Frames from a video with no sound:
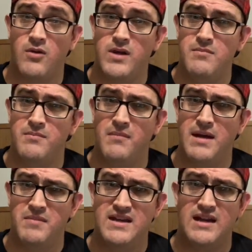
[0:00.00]
We
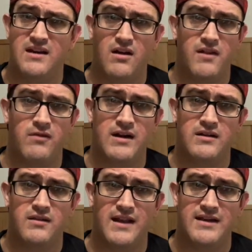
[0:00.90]
might be getting all the
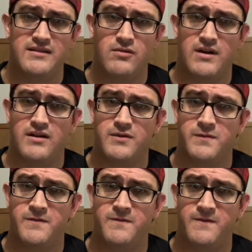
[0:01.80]
legacy rares
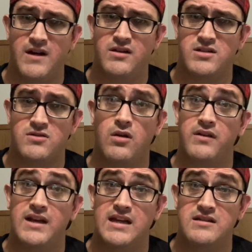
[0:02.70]
very
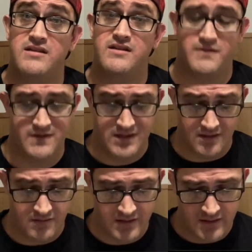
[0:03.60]
shortly into this
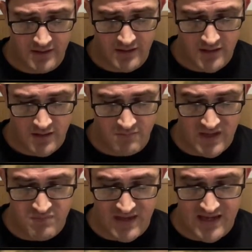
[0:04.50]
video. May
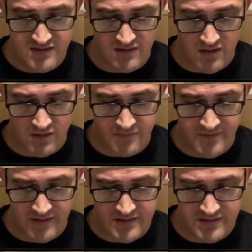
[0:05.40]
ban to all
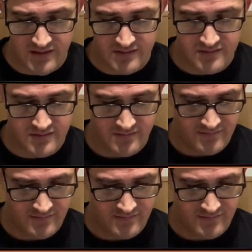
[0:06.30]
Pharisees.